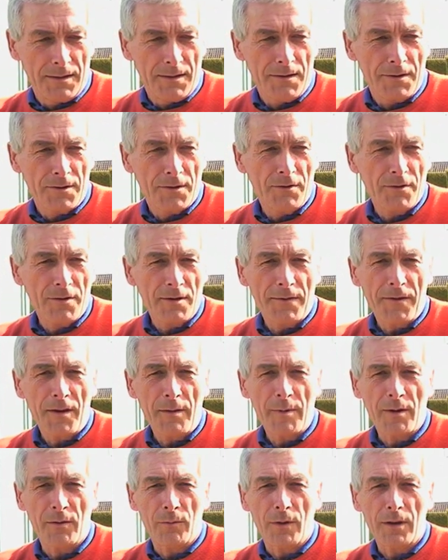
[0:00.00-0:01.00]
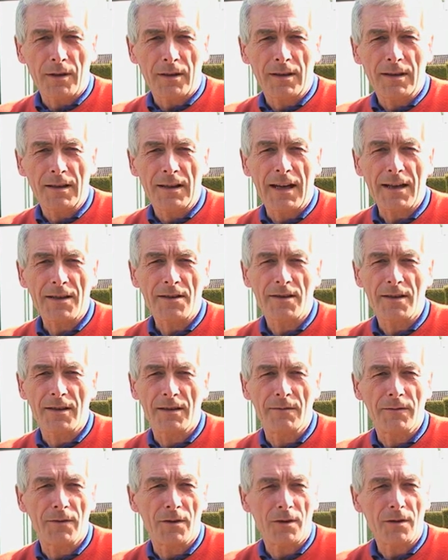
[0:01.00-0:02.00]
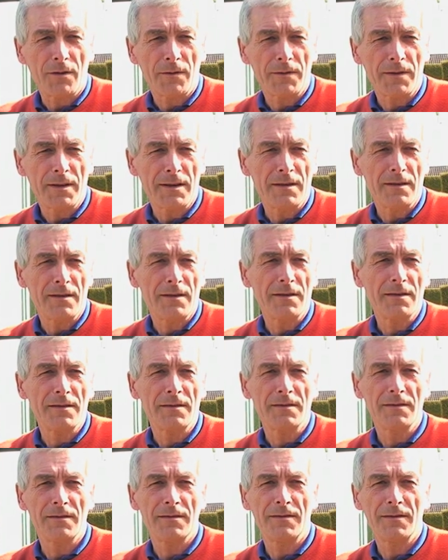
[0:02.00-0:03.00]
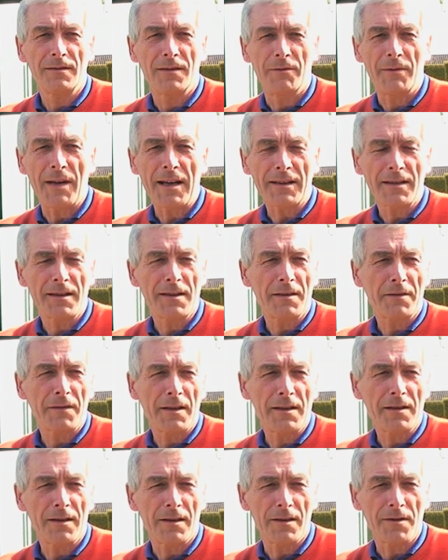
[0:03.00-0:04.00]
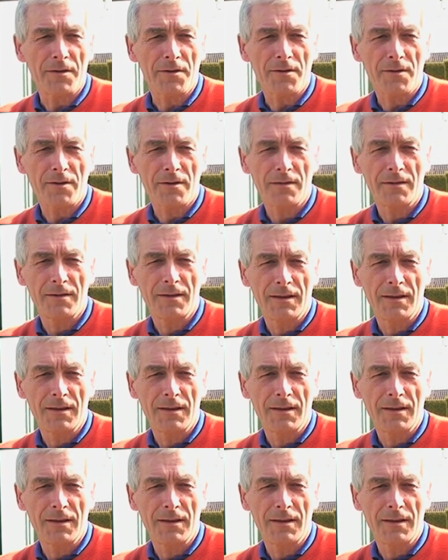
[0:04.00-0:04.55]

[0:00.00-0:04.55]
So there's a fair bit of work actually involved in erecting the greenhouse.